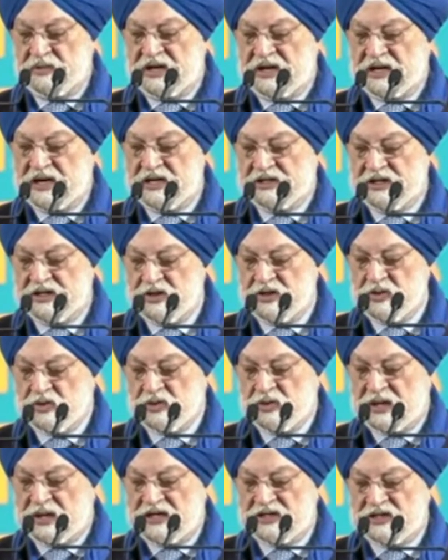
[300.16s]
We continue
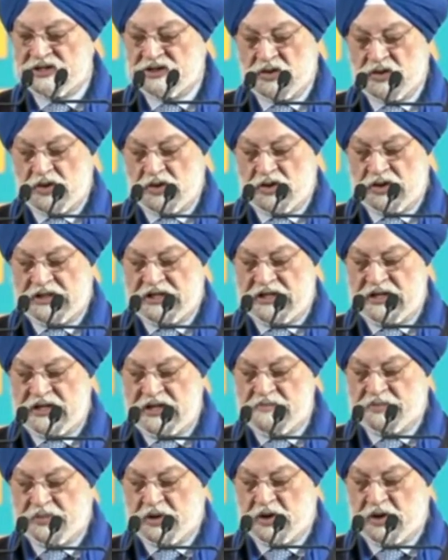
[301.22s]
to underscore the
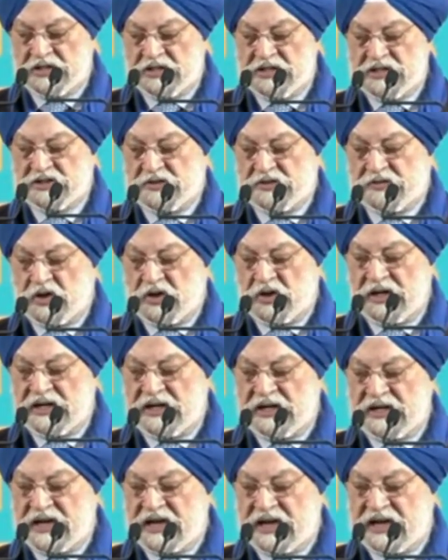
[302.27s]
importance of oil
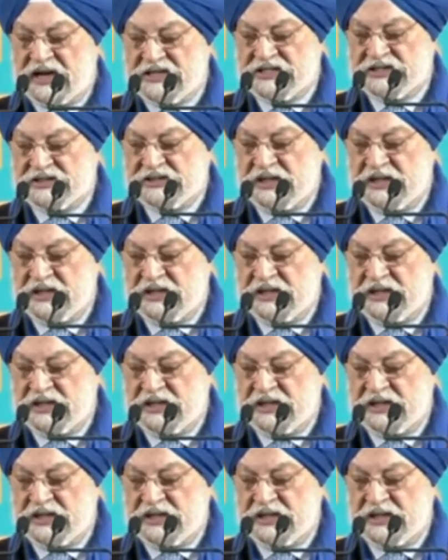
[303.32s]
and gas,